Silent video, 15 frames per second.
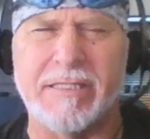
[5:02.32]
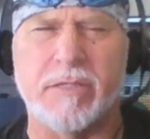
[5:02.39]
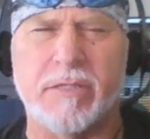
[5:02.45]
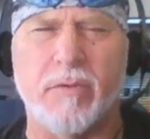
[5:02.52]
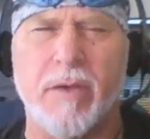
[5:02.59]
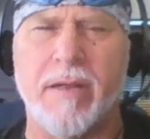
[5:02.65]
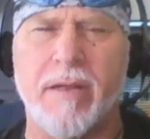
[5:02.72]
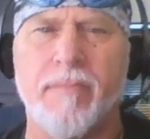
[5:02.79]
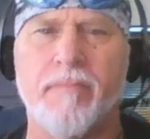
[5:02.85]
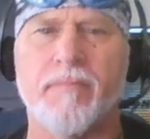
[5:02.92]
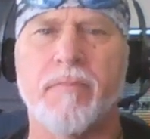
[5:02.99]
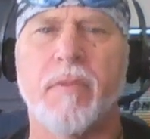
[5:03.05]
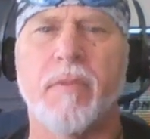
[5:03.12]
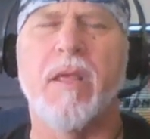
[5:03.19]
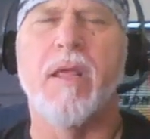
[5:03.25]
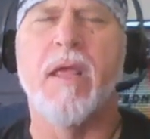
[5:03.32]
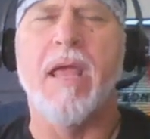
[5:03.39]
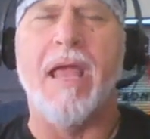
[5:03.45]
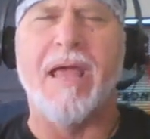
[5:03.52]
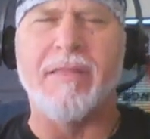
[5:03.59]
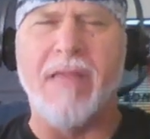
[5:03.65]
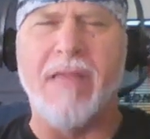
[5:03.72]
squint them.
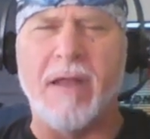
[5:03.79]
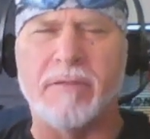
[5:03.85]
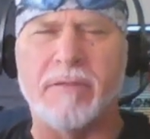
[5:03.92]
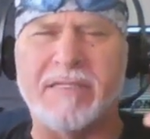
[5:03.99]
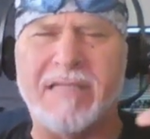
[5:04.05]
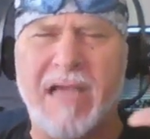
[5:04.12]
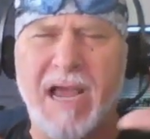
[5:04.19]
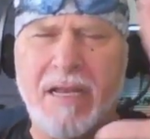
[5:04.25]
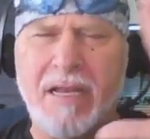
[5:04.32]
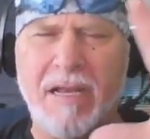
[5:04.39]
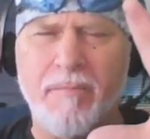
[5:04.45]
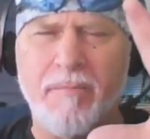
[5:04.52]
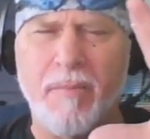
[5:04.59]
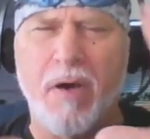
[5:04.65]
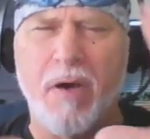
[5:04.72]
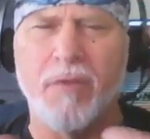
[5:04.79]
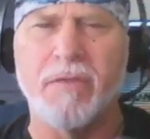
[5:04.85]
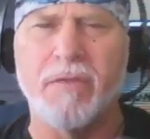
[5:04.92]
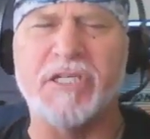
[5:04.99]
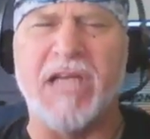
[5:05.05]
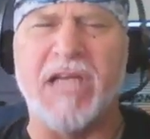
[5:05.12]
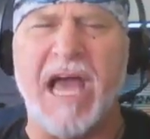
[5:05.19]
And that'll tighten up all
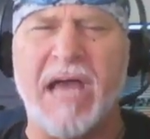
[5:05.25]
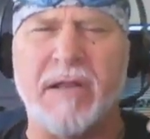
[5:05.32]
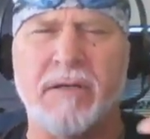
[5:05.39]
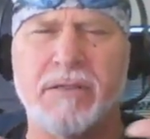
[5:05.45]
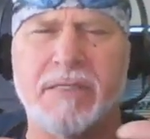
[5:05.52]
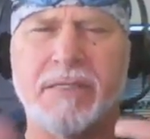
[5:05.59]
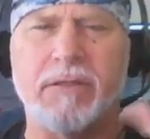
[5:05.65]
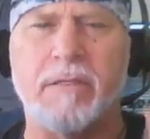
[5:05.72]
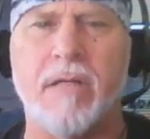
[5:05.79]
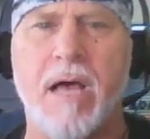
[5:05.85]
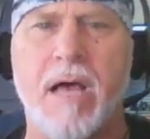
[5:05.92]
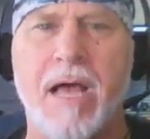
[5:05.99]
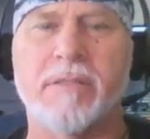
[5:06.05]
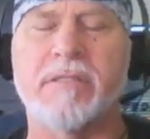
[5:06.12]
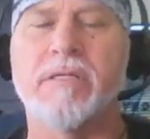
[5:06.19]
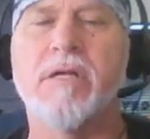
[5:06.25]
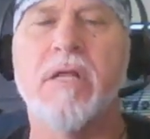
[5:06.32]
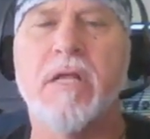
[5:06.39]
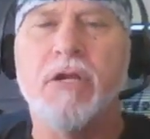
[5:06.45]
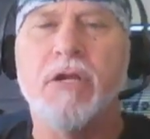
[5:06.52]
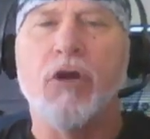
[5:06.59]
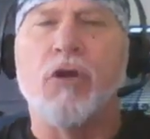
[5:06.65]
the shadows in the line.
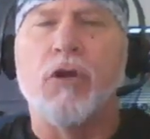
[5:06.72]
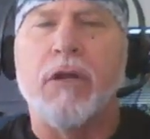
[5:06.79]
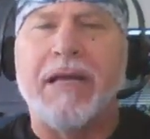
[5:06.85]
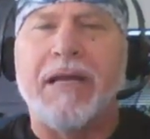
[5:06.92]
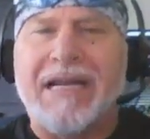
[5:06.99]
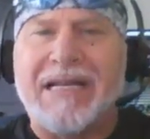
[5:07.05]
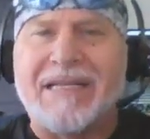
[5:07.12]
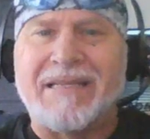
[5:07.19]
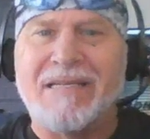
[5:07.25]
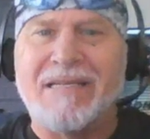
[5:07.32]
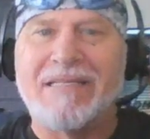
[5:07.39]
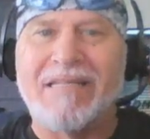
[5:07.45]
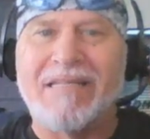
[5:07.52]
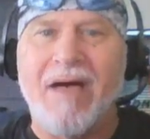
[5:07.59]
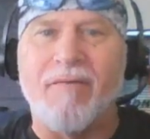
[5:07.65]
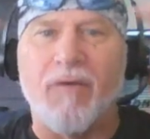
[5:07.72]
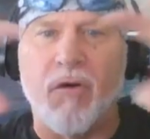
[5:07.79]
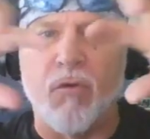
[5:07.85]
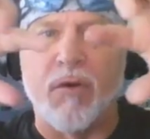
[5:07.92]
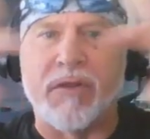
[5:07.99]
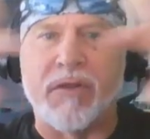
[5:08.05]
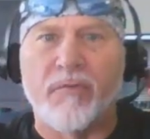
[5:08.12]
You're looking at the
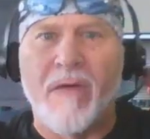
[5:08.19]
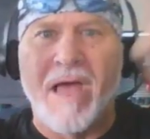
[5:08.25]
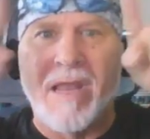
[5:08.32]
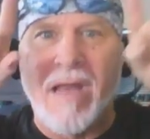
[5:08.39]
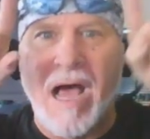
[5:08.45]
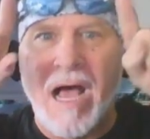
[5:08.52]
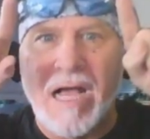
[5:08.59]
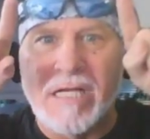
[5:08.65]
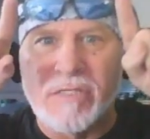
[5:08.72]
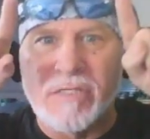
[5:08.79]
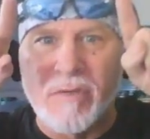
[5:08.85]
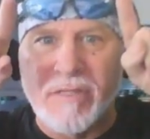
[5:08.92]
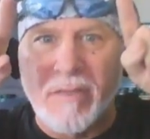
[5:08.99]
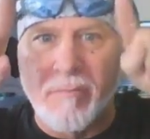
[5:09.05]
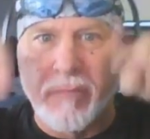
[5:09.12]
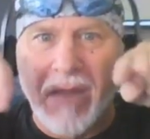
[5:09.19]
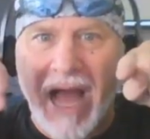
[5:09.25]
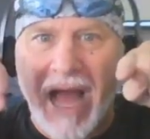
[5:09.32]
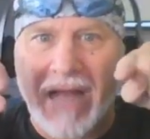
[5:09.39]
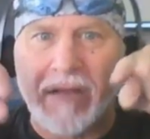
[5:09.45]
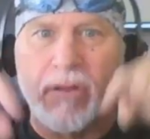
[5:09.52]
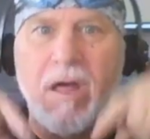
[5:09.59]
devil with red eyes with a
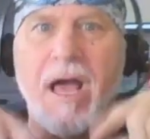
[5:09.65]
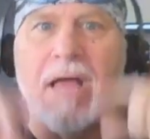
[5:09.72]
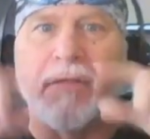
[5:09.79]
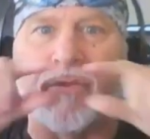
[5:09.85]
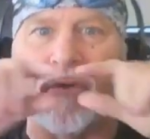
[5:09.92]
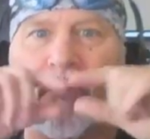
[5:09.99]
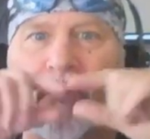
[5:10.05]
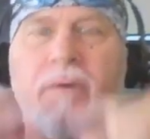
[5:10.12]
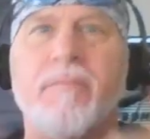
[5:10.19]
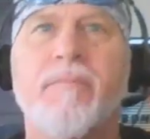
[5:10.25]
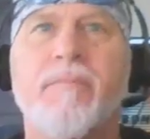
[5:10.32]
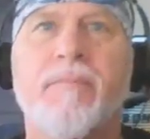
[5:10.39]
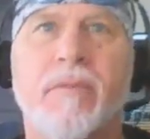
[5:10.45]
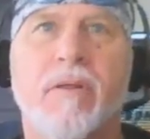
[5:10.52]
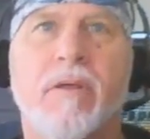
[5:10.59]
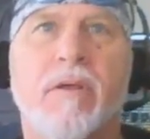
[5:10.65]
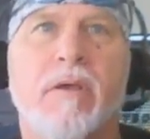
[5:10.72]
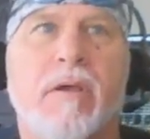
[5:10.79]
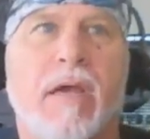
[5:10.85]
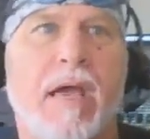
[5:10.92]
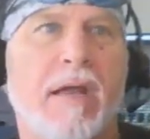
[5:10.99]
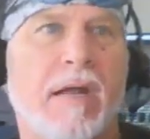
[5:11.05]
black line through them.
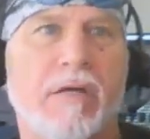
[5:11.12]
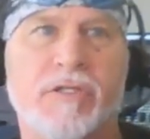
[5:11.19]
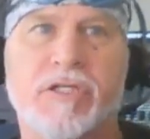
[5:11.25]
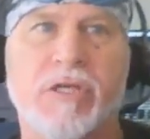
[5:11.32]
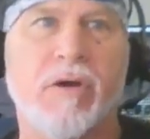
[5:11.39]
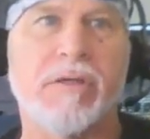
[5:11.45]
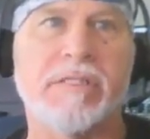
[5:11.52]
And I'll show